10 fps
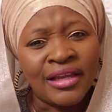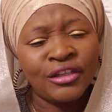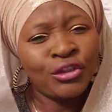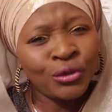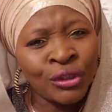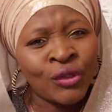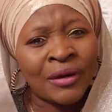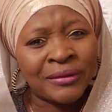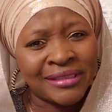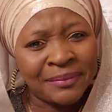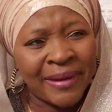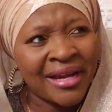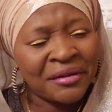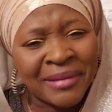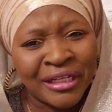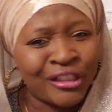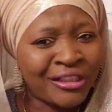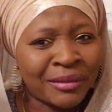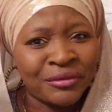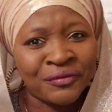You knew I was a bank
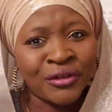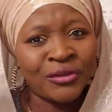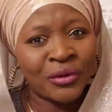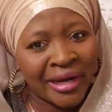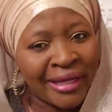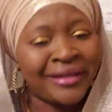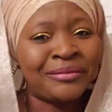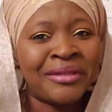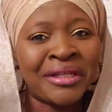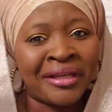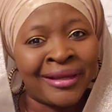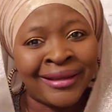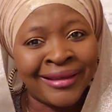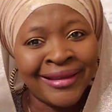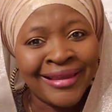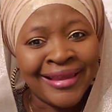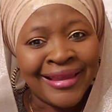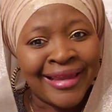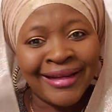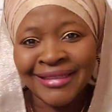manager before you hired me here.
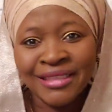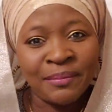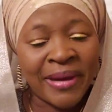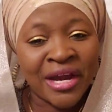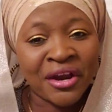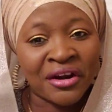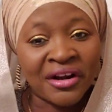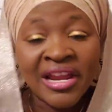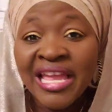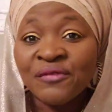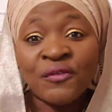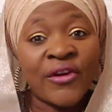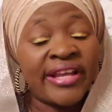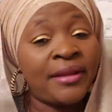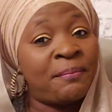And as a banker, for any